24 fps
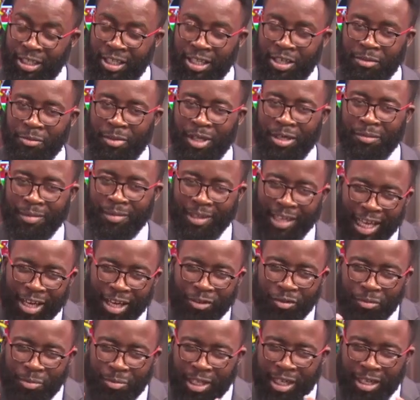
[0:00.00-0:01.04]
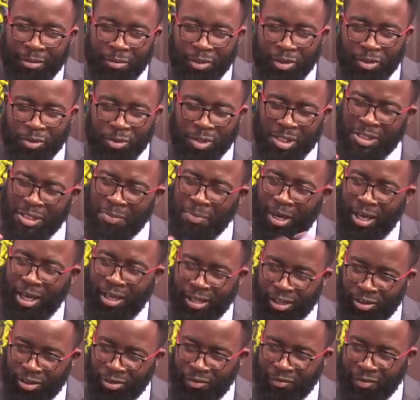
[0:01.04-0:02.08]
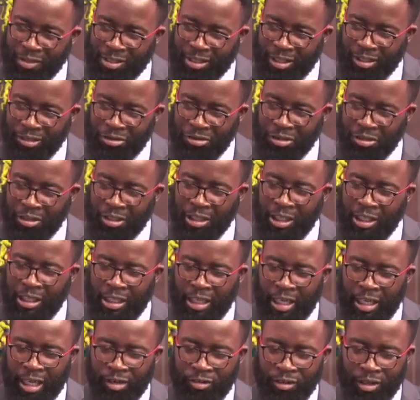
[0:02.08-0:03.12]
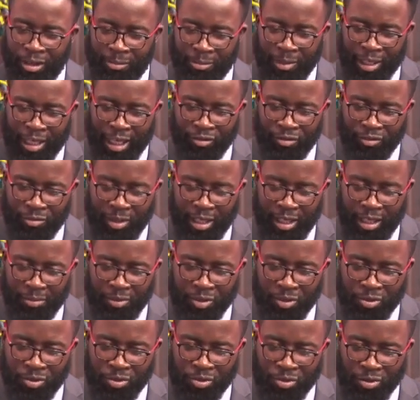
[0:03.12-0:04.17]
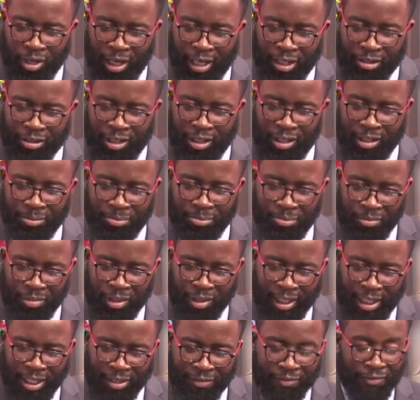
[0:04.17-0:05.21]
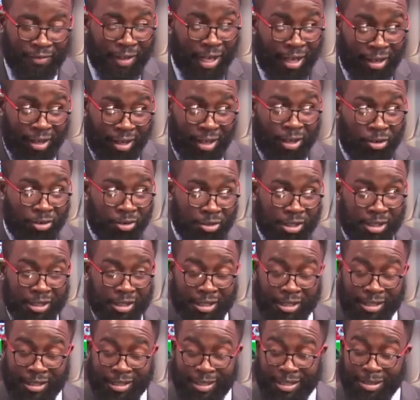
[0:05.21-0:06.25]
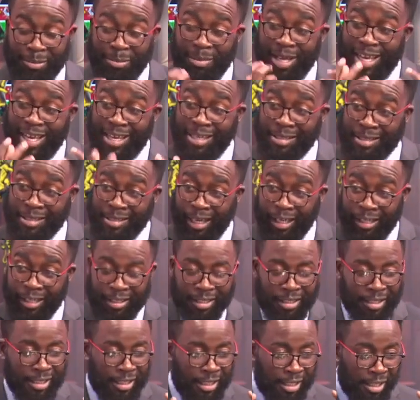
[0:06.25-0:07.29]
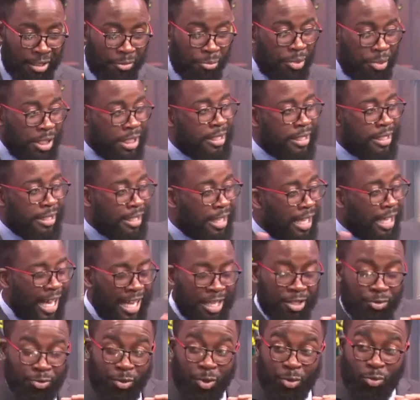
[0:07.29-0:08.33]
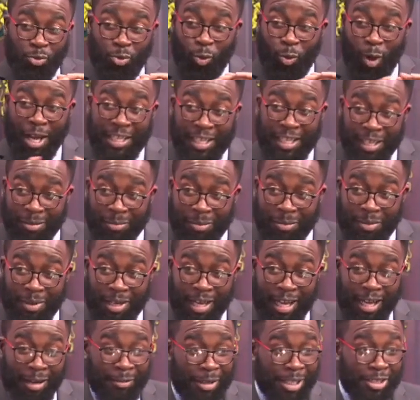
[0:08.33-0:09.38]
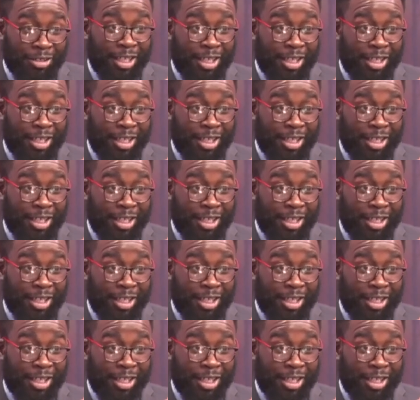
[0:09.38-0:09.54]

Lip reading: But I'm glad we've been able to spark a conversation, and I'm glad we've been able to actually give our audiences some insight. Pete, as we wind up, I'm actually